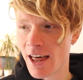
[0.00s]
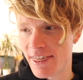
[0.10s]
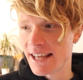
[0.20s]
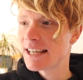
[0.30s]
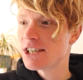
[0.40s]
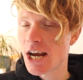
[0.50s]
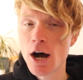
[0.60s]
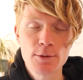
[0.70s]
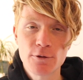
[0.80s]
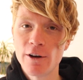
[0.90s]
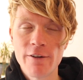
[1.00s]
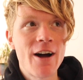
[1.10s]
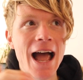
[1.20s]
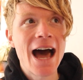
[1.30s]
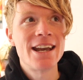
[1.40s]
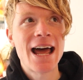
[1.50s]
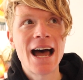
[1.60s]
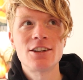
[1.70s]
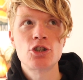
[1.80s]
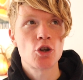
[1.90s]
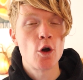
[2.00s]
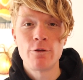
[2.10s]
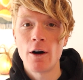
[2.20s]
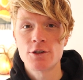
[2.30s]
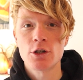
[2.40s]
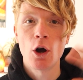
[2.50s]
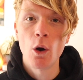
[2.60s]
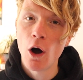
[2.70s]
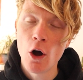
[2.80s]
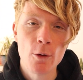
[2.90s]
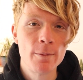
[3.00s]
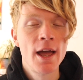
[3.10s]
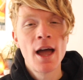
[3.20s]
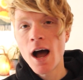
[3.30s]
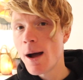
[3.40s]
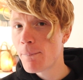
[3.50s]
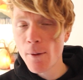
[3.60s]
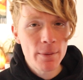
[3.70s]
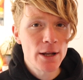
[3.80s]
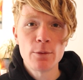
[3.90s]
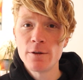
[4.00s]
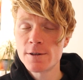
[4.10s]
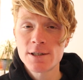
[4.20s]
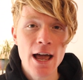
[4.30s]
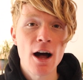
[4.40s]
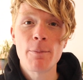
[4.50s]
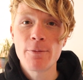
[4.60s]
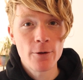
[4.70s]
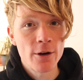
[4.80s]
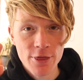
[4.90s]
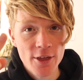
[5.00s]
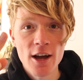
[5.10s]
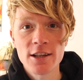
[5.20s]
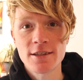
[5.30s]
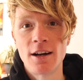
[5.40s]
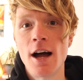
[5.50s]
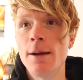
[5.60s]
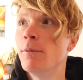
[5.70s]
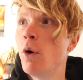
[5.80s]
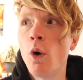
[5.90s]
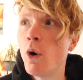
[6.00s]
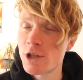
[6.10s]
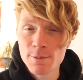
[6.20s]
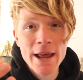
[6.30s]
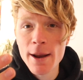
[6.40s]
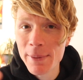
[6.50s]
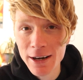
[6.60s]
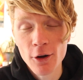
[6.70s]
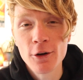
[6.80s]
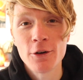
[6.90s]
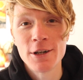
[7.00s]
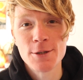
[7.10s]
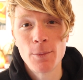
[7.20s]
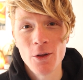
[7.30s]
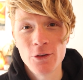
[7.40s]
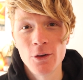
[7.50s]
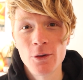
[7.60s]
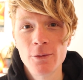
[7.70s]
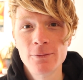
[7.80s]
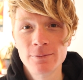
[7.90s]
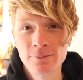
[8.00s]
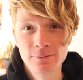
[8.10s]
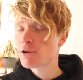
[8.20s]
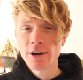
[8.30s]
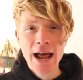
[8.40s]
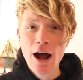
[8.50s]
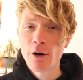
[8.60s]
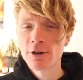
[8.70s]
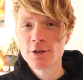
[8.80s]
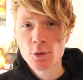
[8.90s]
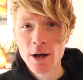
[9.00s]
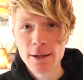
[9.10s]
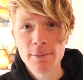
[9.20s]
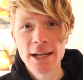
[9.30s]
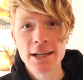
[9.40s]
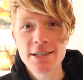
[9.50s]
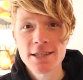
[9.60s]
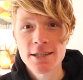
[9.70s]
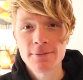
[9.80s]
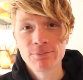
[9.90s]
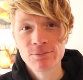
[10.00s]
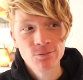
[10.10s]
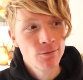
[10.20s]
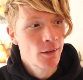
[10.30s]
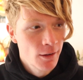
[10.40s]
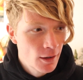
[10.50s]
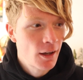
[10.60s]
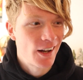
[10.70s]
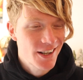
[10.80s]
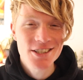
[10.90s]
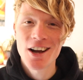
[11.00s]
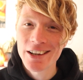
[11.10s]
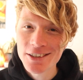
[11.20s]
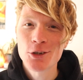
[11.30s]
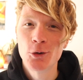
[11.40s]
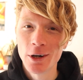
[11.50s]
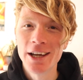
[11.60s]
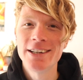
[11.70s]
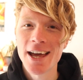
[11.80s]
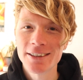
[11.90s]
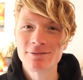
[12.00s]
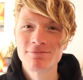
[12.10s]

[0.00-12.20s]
I think in Chelmsford, if I hadn't had so far to go home, I probably would have set up for a 3rd time or spent a bit longer in spot 2. But after an hour and 20 minutes, I decided to call it a day.